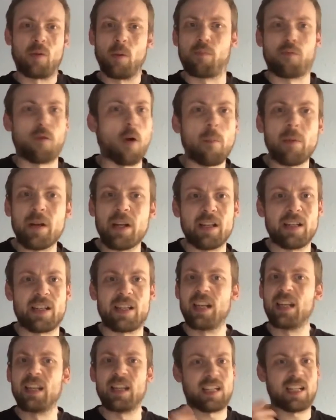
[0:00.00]
to
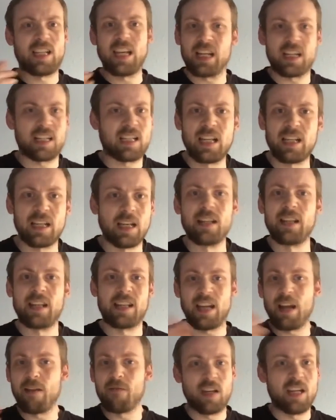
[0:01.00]
prominence in the sixties, in the
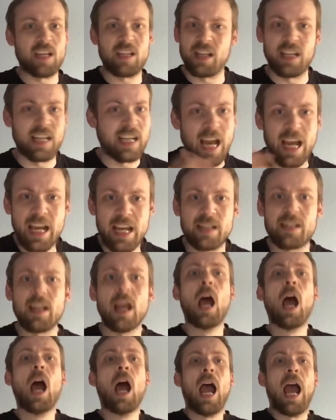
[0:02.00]
seventies, and the eighties.
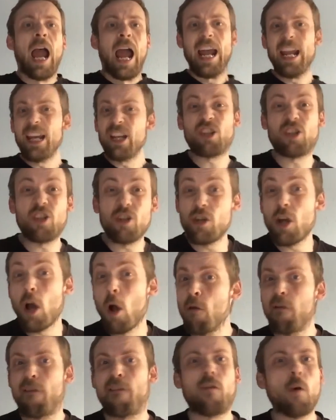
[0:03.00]
He should
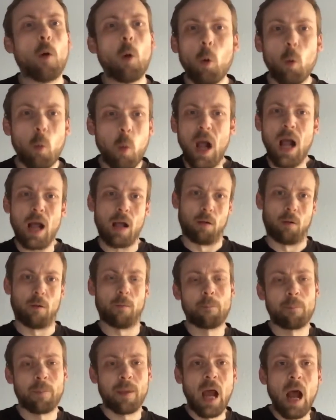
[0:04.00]
know full
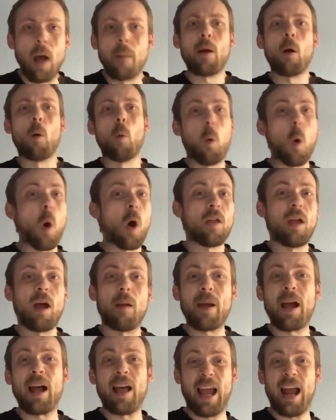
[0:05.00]
well about what,
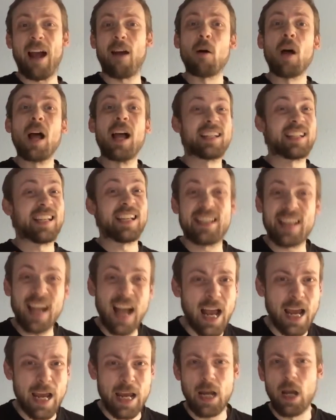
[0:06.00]
about how
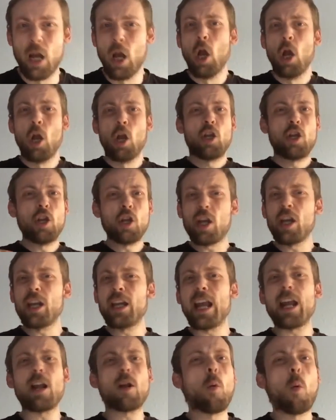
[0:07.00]
today you can
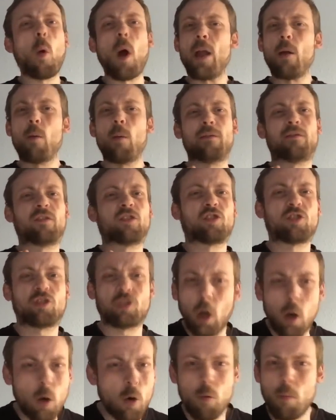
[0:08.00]
get away with
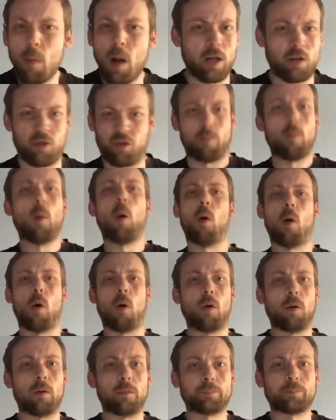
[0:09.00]
so much
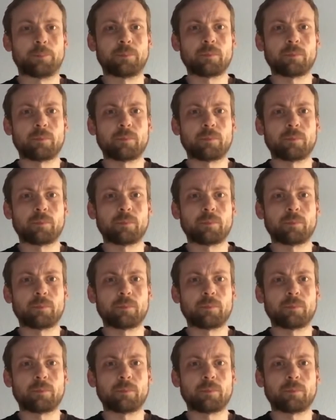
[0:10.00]
more